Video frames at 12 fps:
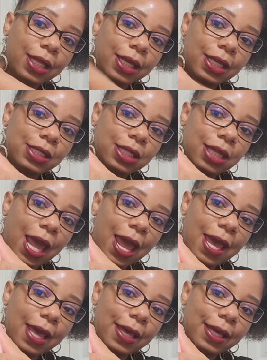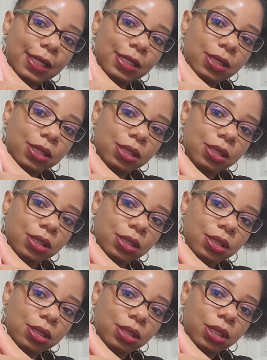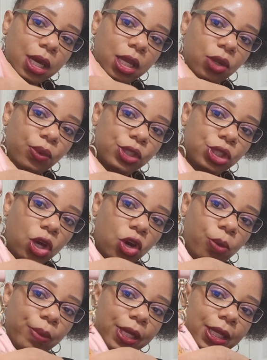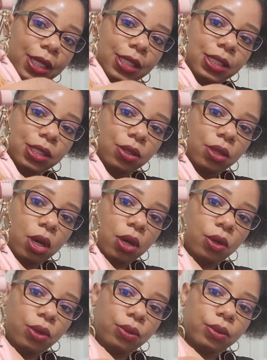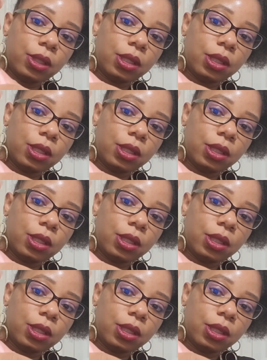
isn't as yellowish gold, but it is still gold.